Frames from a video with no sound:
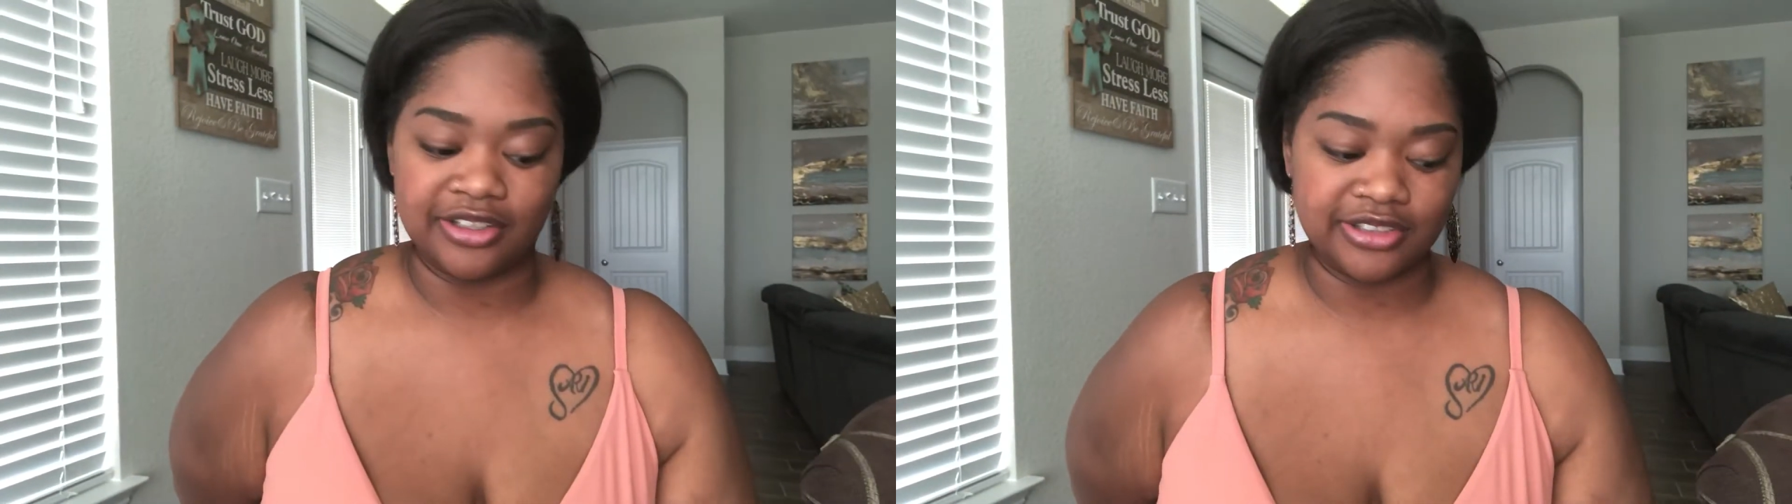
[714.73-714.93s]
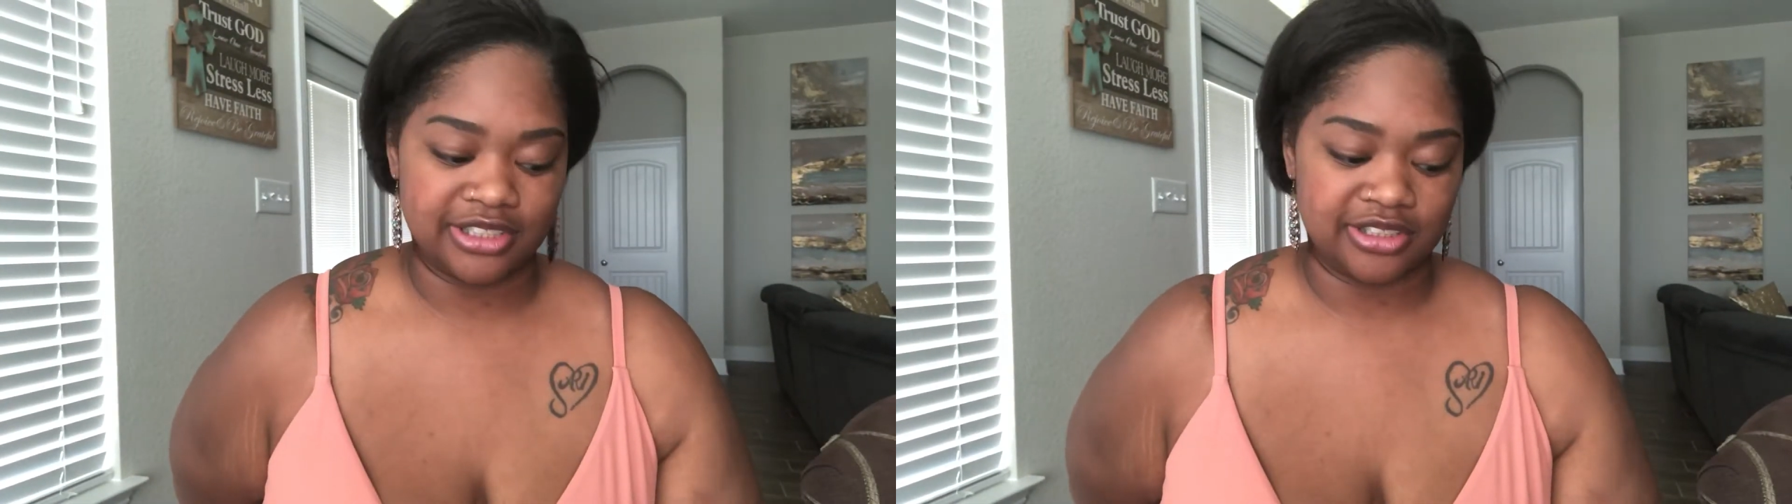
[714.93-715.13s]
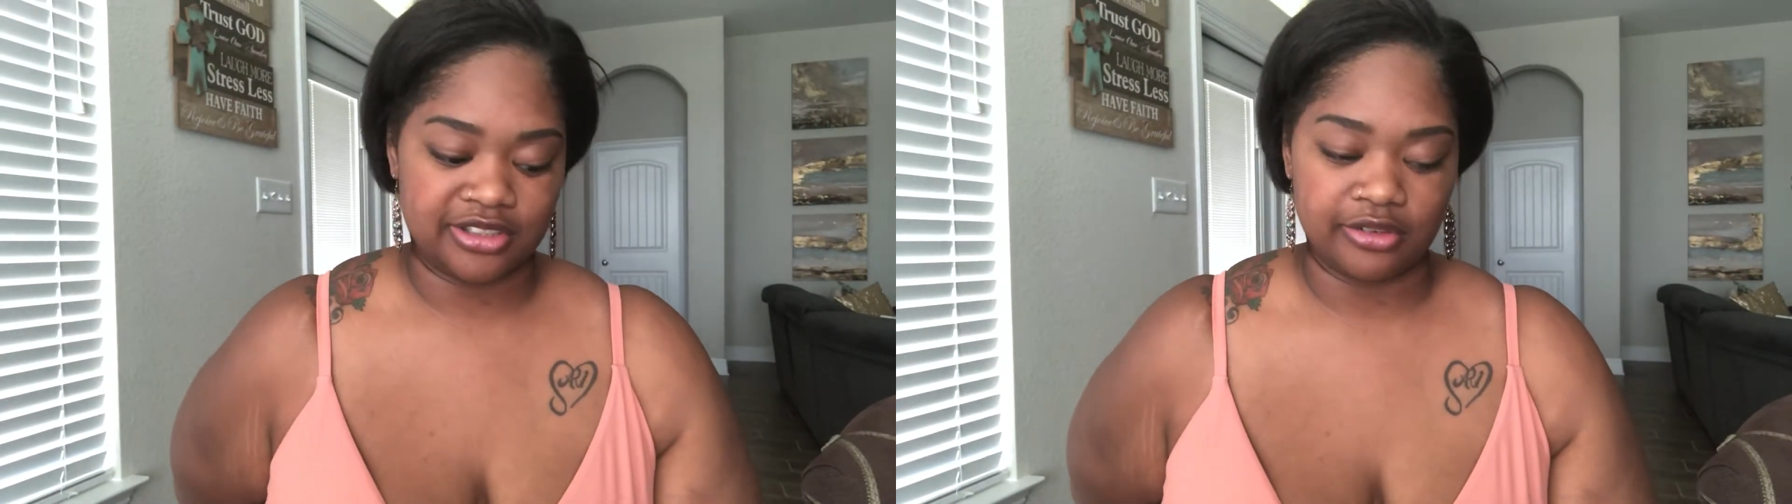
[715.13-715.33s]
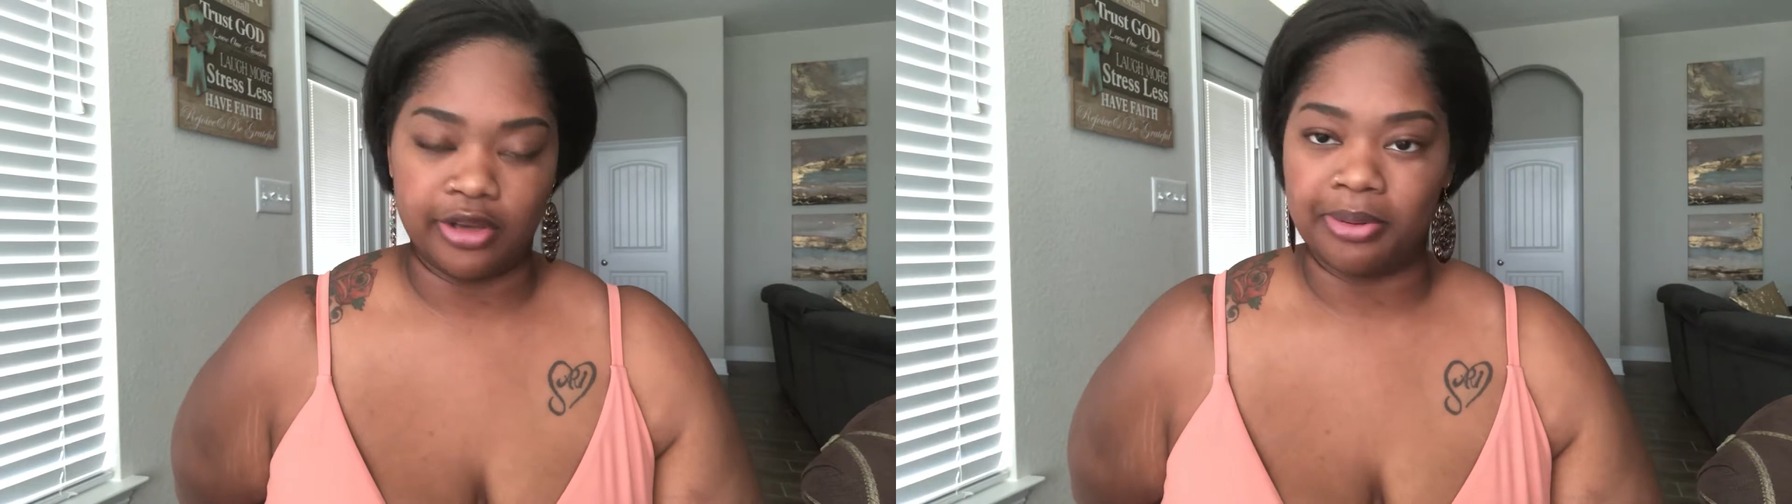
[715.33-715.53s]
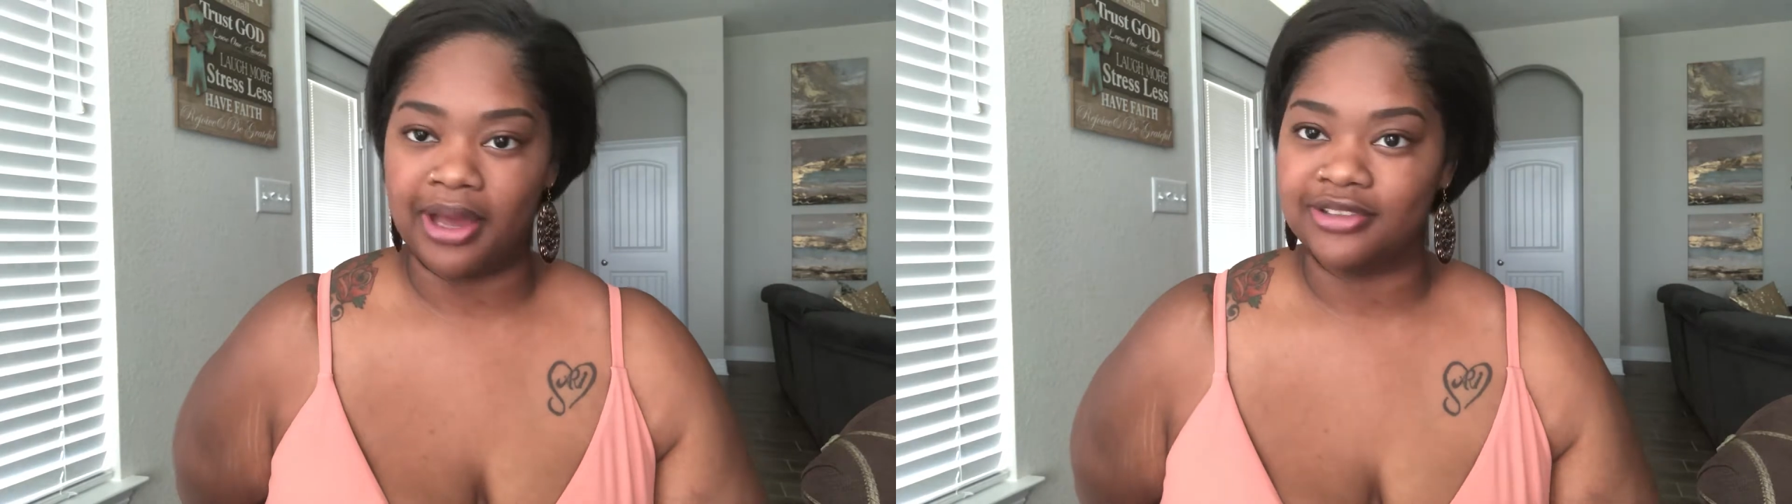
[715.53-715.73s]
she's 3
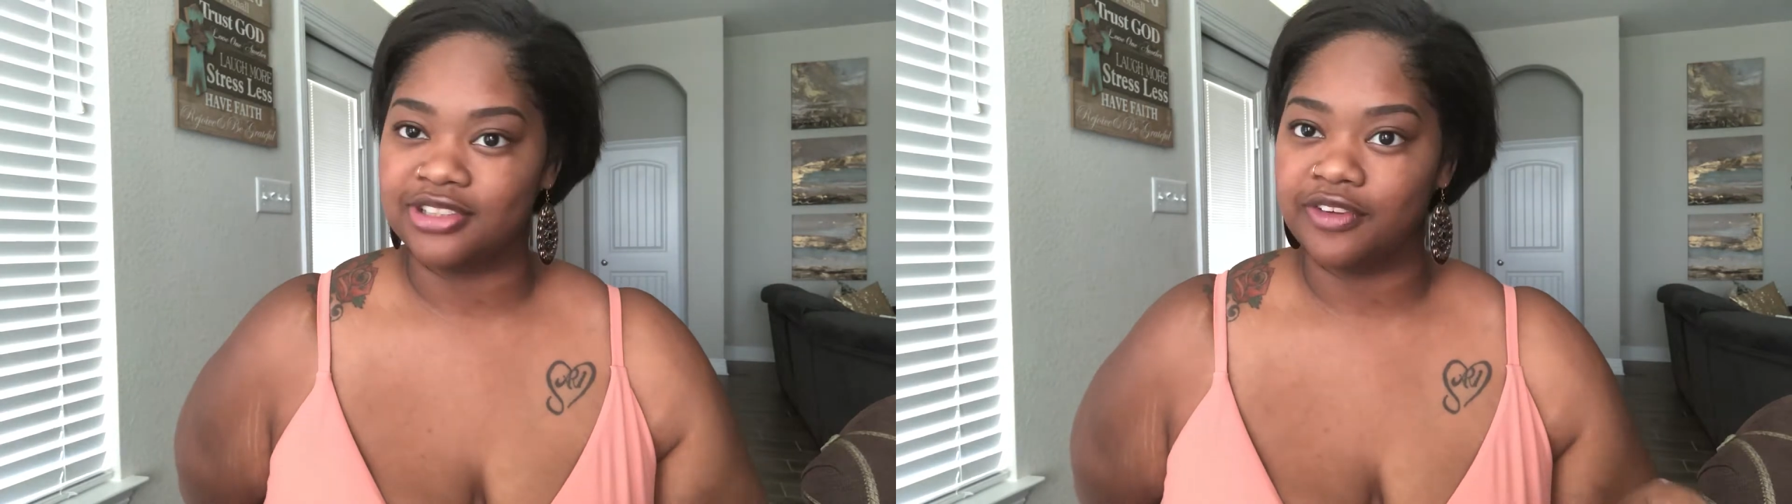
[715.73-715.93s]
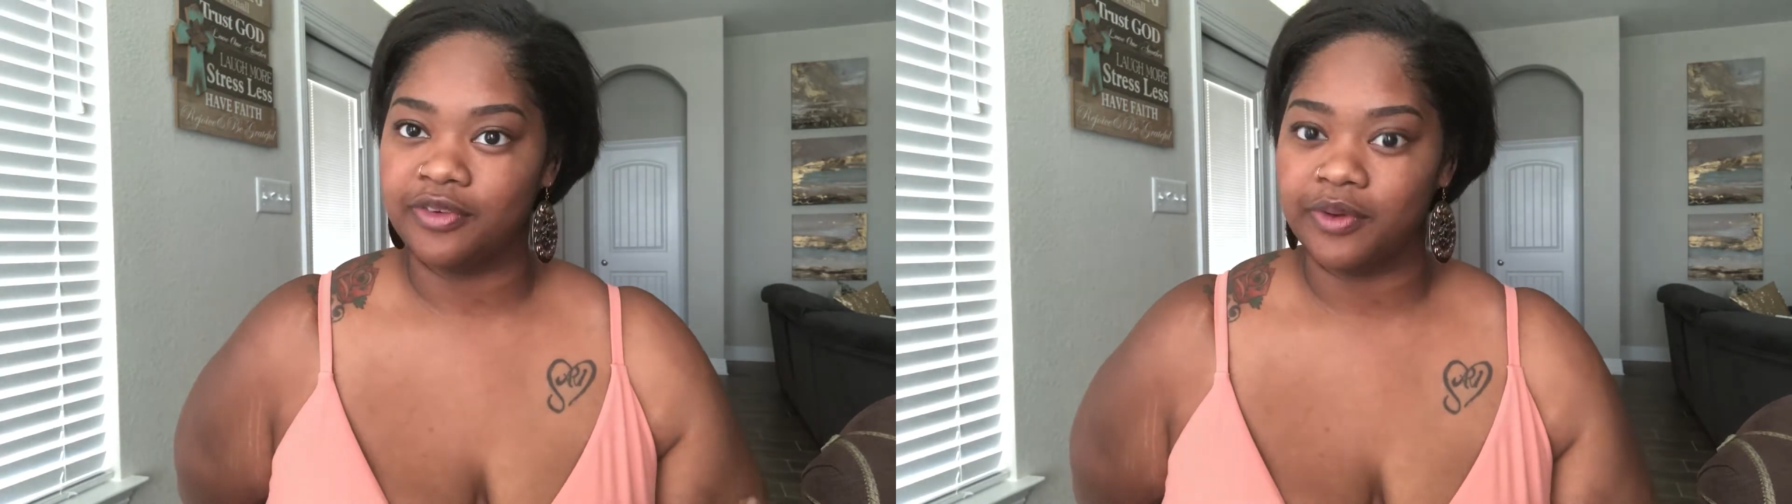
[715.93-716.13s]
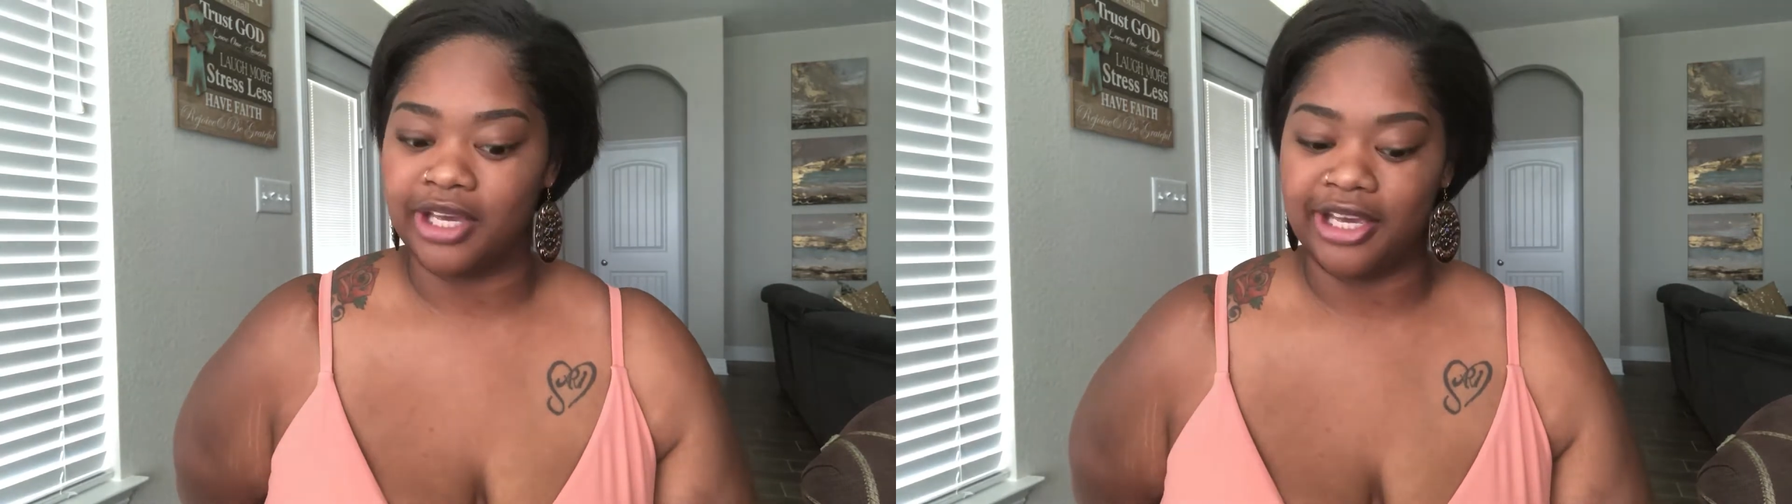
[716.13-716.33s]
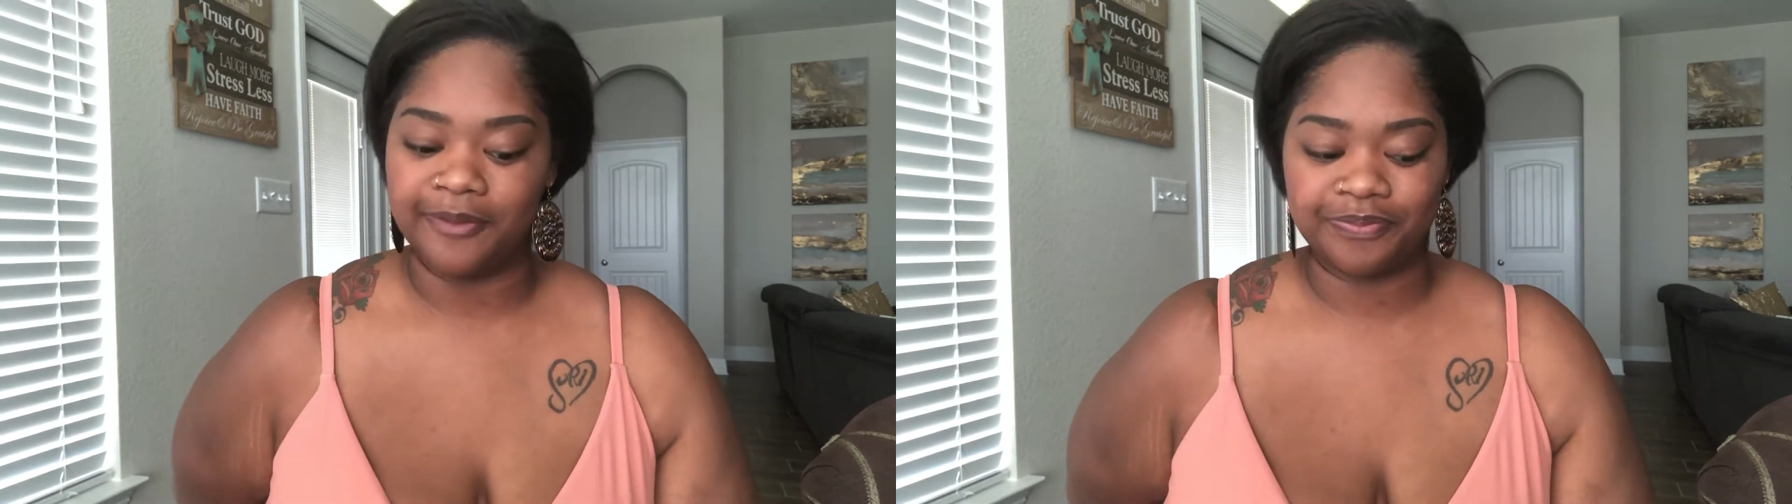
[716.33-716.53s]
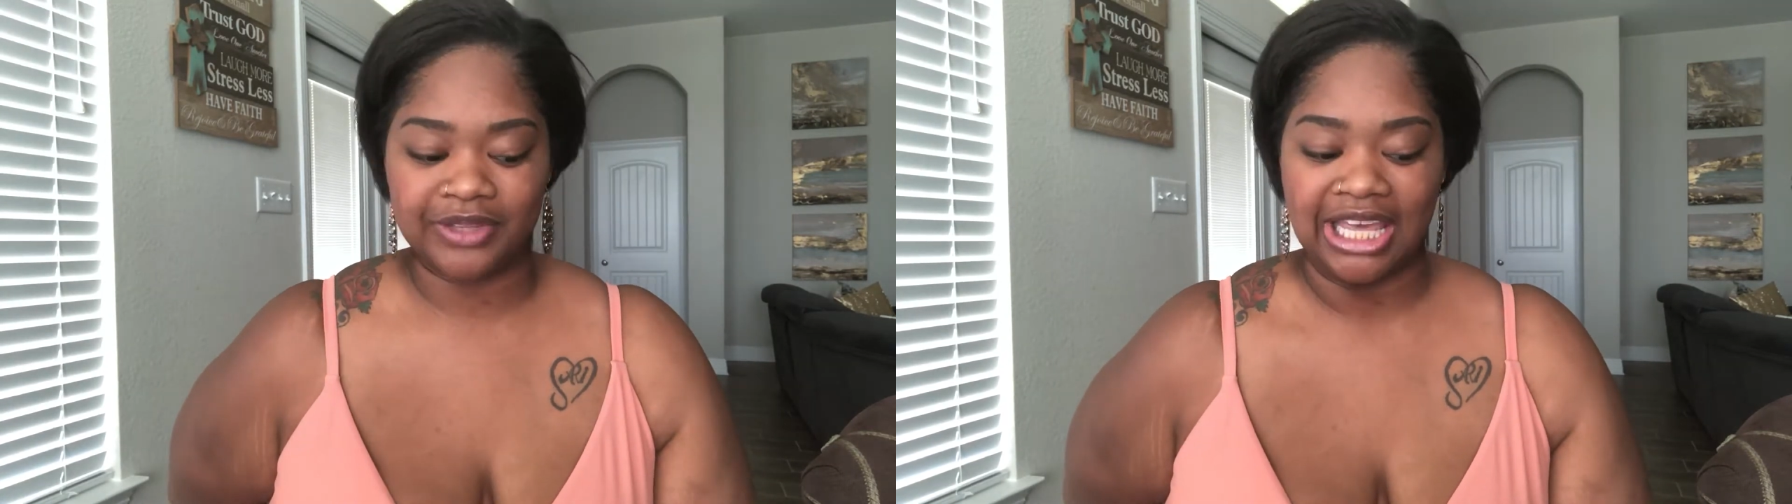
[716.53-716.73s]
pounds overweight.